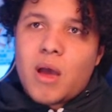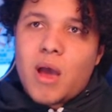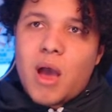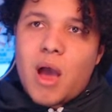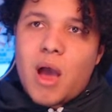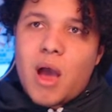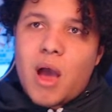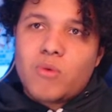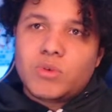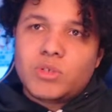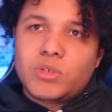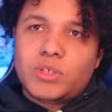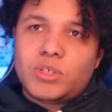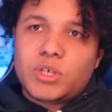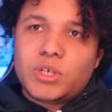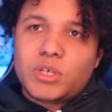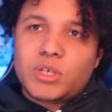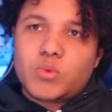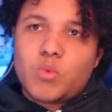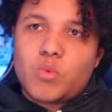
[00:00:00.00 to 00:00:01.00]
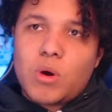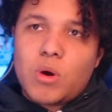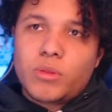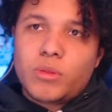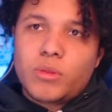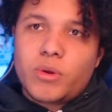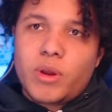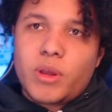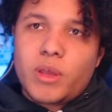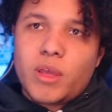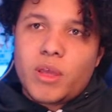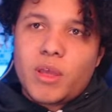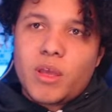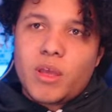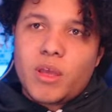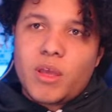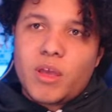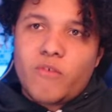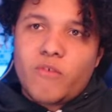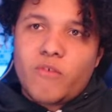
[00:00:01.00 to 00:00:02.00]
I was just wondering
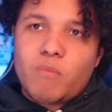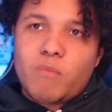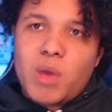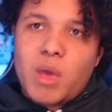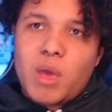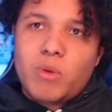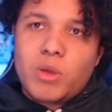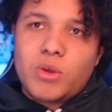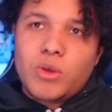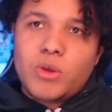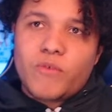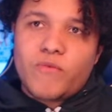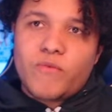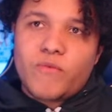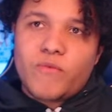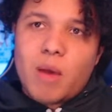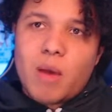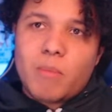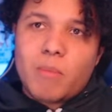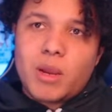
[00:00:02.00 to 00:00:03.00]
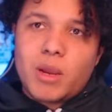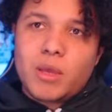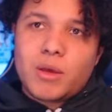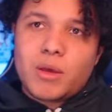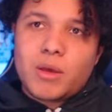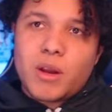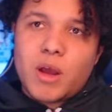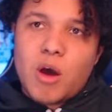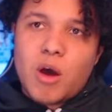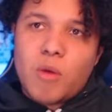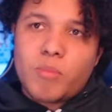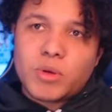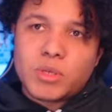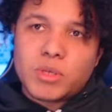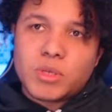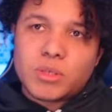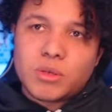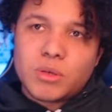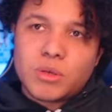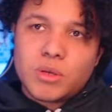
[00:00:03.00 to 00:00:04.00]
if maybe your family could help
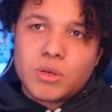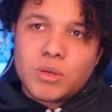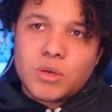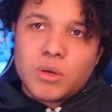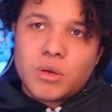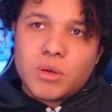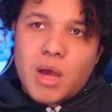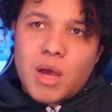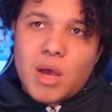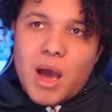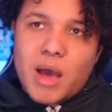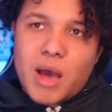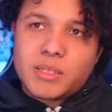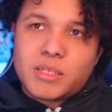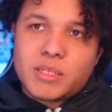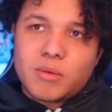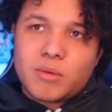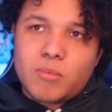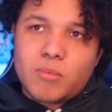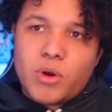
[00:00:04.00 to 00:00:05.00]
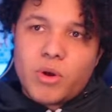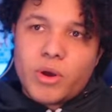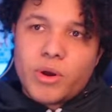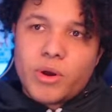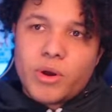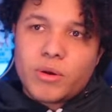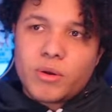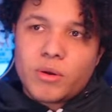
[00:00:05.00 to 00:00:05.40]
us hide somewhere.